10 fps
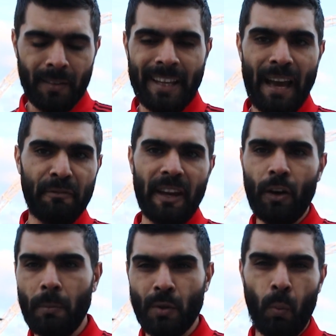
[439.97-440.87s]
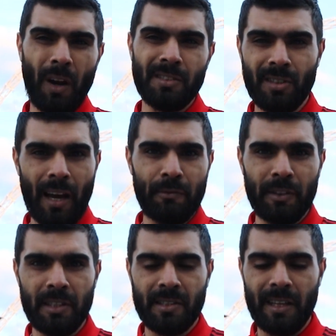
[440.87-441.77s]
the FA Cup to one side
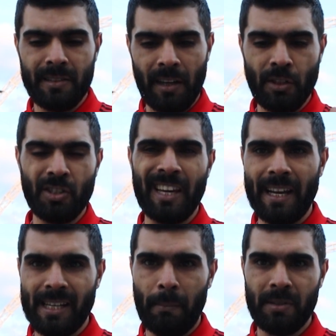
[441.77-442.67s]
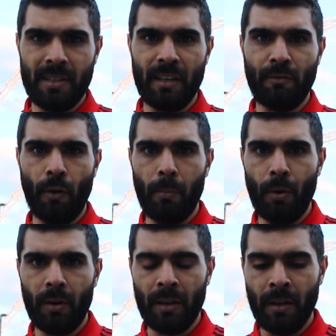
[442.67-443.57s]
for this season and just get Champions League
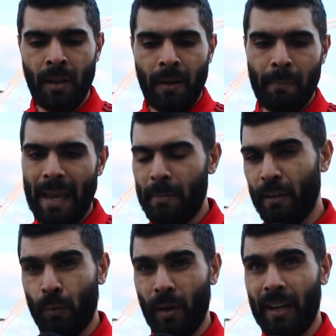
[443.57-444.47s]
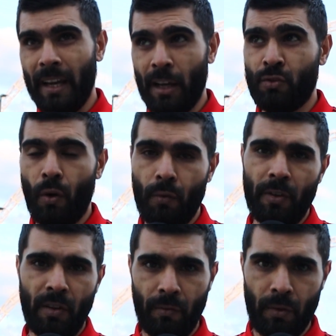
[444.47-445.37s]
football. And maybe if we're going to get a trophy,
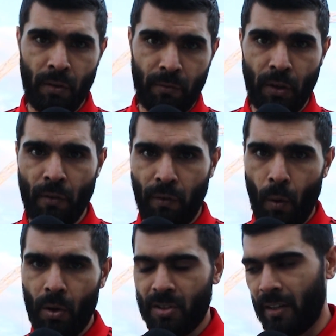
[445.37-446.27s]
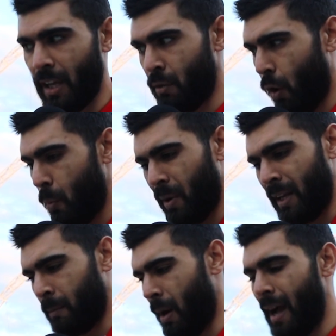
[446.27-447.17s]
you, you, you focus on that Europa
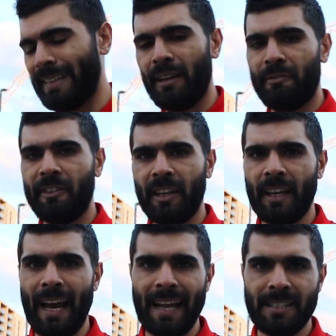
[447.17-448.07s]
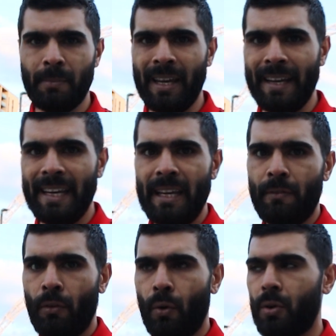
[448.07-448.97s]
League. But I didn't think it had to be an
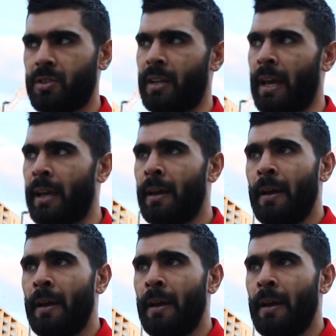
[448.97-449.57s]
either or today.